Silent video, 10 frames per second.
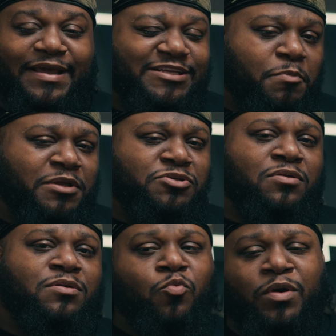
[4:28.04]
like especially
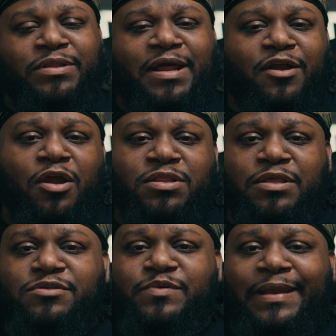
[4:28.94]
on the one that I currently
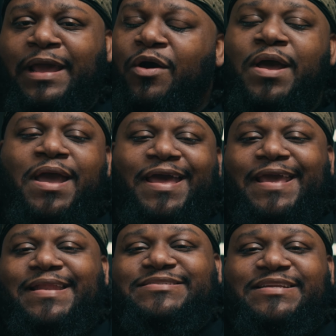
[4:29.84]
use right now.
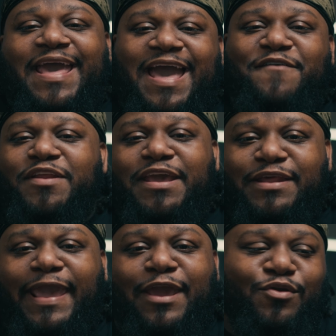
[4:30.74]
It doesn't have an
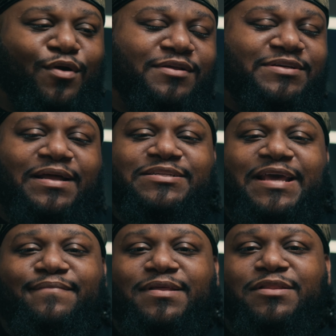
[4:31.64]
indicator at all, so I just
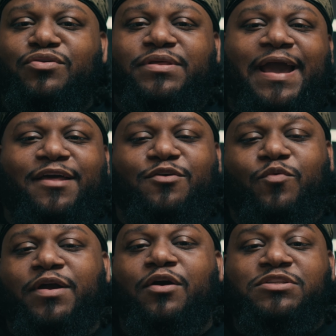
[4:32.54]
have to literally either
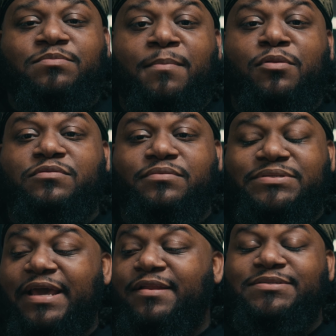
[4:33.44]
one, go to my Bluetooth
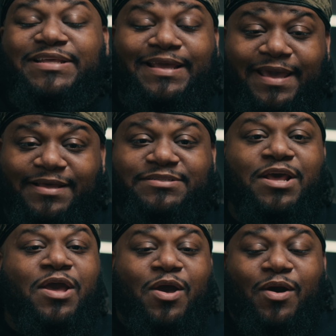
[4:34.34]
settings and guess,
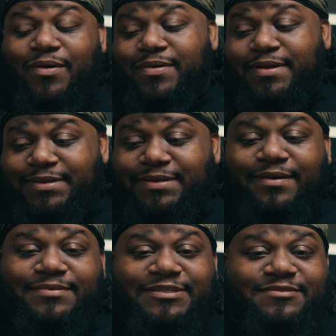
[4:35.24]
or
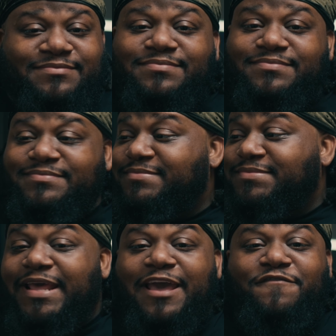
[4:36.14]
just
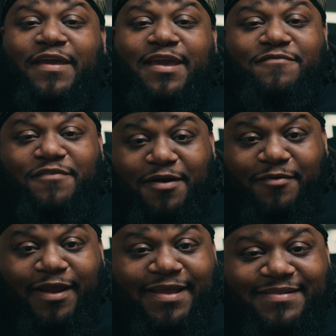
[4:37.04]
FAFO,
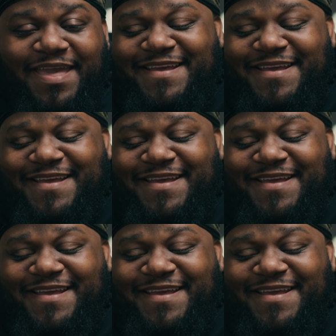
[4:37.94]
right?